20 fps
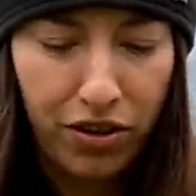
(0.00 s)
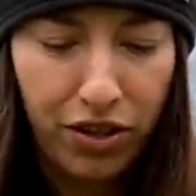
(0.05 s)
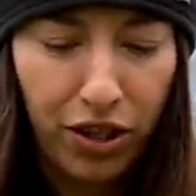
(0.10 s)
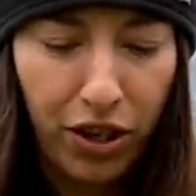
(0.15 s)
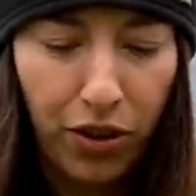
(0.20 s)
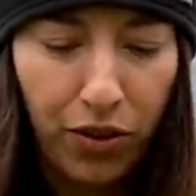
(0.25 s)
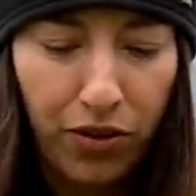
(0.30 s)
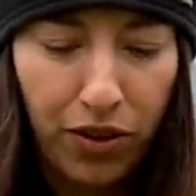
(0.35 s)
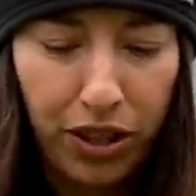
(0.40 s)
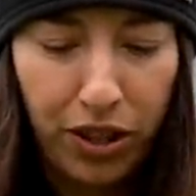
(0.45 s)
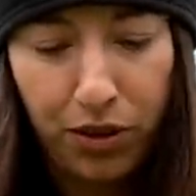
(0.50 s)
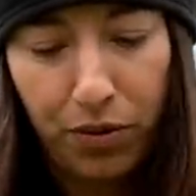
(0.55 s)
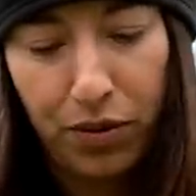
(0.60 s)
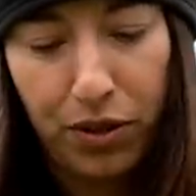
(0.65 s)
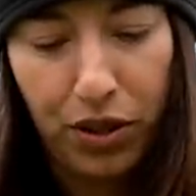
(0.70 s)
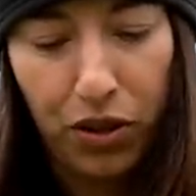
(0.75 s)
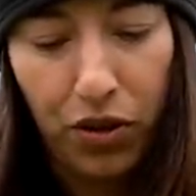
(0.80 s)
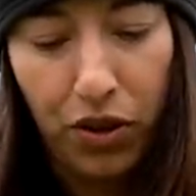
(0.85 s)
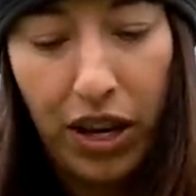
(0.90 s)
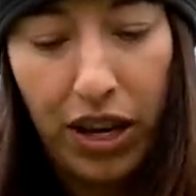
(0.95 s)
so that's the
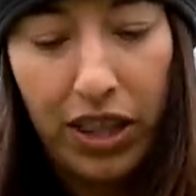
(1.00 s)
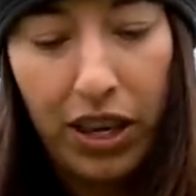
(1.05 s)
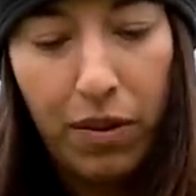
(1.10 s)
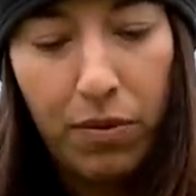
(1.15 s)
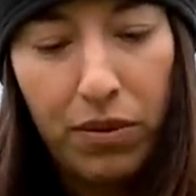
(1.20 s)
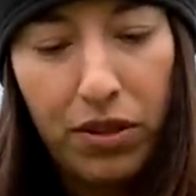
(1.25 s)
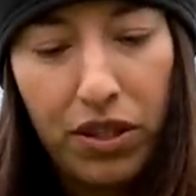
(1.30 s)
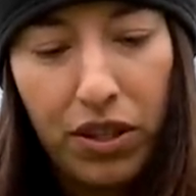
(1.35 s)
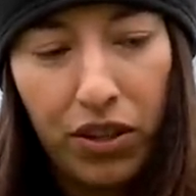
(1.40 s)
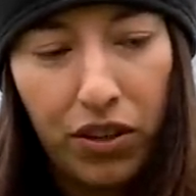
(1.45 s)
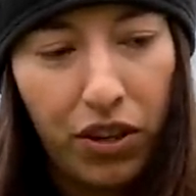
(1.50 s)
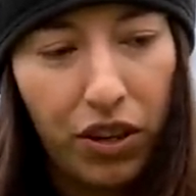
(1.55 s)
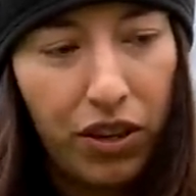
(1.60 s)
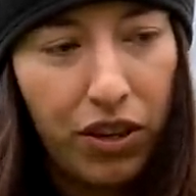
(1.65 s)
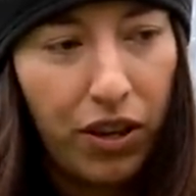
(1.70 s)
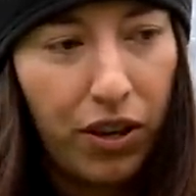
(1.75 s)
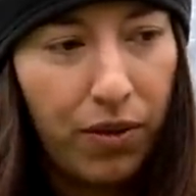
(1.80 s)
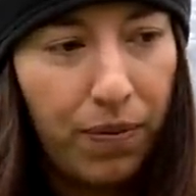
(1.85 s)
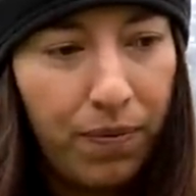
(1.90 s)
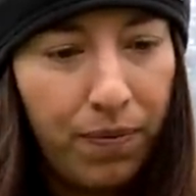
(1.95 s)
result. Hey, that one's still
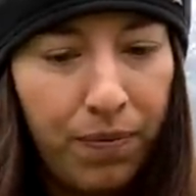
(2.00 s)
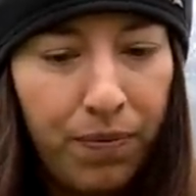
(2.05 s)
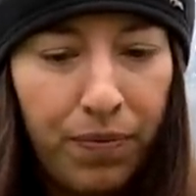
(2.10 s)
good though.